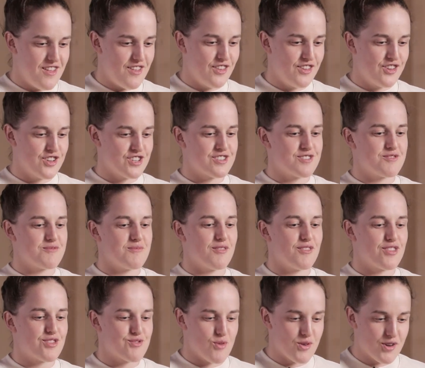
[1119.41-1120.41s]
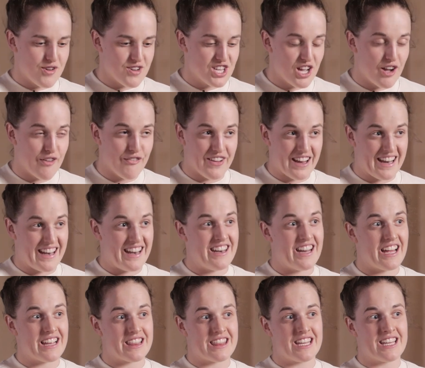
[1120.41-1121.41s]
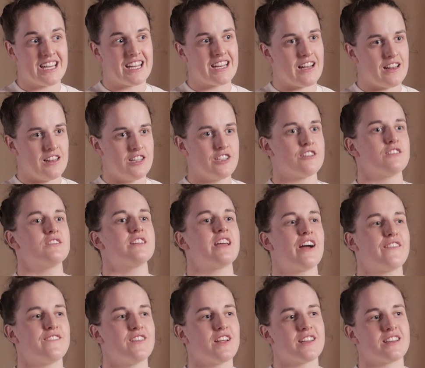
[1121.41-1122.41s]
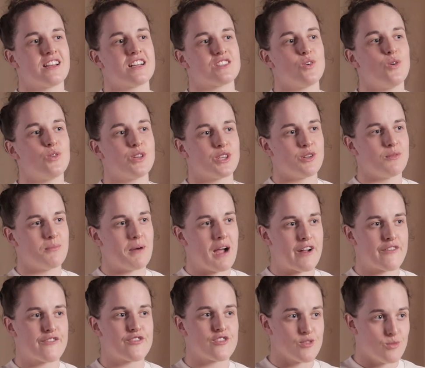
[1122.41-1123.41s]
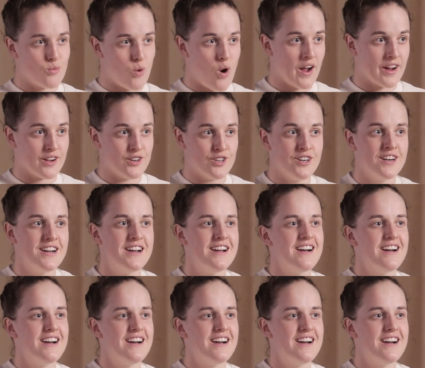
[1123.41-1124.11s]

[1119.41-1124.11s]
just throw yourself in nothing and literally have nothing that's holding you back for a while.